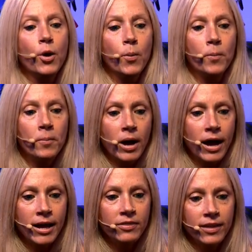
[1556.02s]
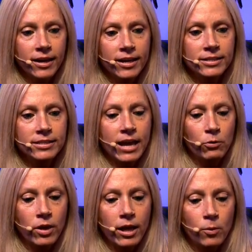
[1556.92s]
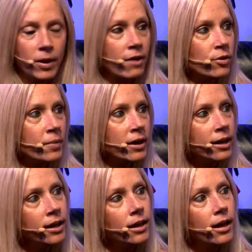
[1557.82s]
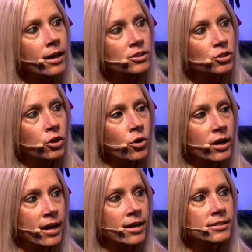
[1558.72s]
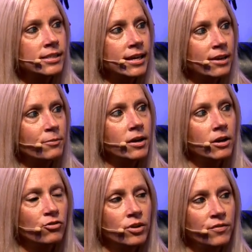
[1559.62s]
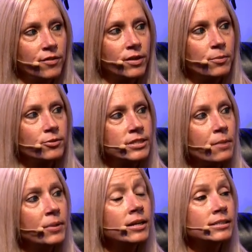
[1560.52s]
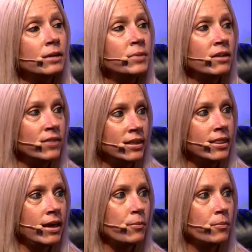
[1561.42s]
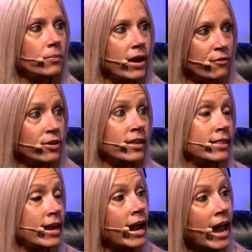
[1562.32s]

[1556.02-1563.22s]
my thing is, I will help everybody as long as they give me 150%, because I'm giving them everything that I